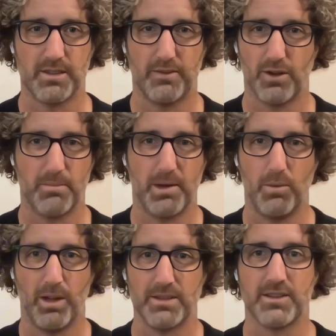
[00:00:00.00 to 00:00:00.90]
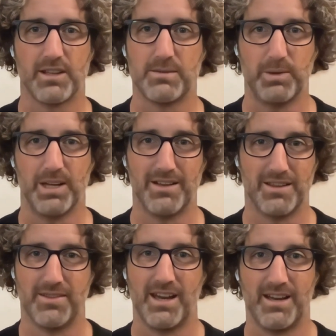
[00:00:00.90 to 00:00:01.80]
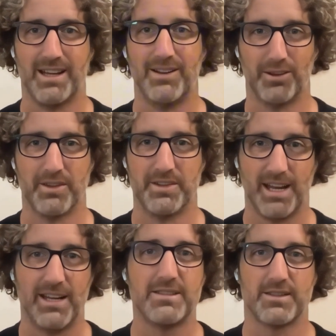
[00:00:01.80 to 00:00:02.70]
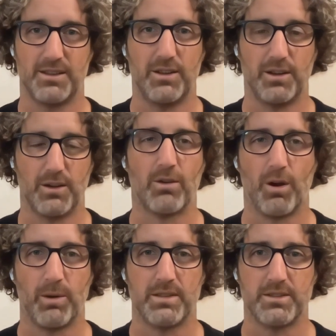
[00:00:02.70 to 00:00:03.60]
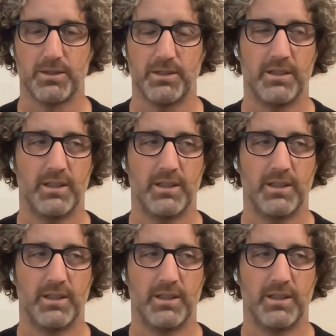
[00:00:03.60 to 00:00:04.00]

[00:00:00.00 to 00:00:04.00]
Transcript: They've got to be one size bigger than they need on the day so that you can grow into it.